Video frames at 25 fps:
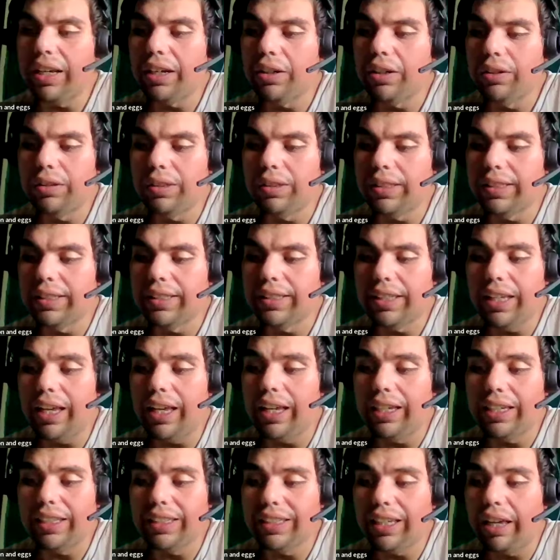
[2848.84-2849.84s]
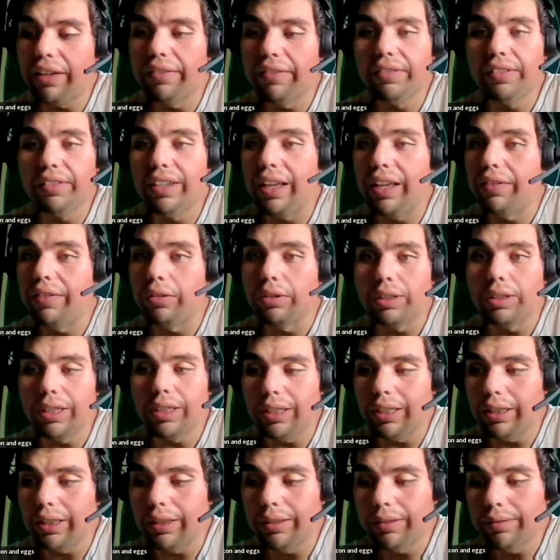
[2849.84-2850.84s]
I couldn't say because I've never
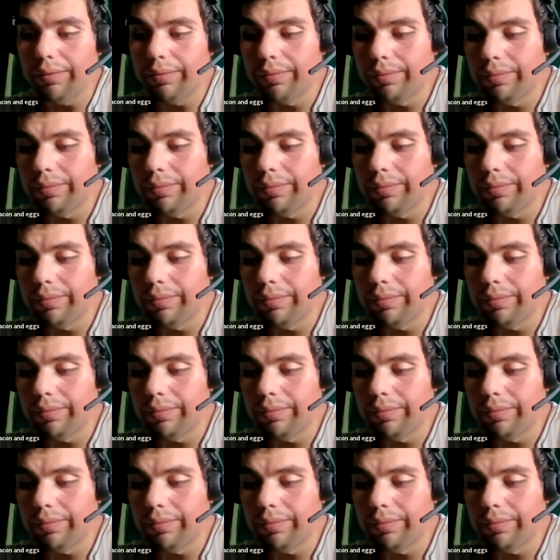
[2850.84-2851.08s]
seen it.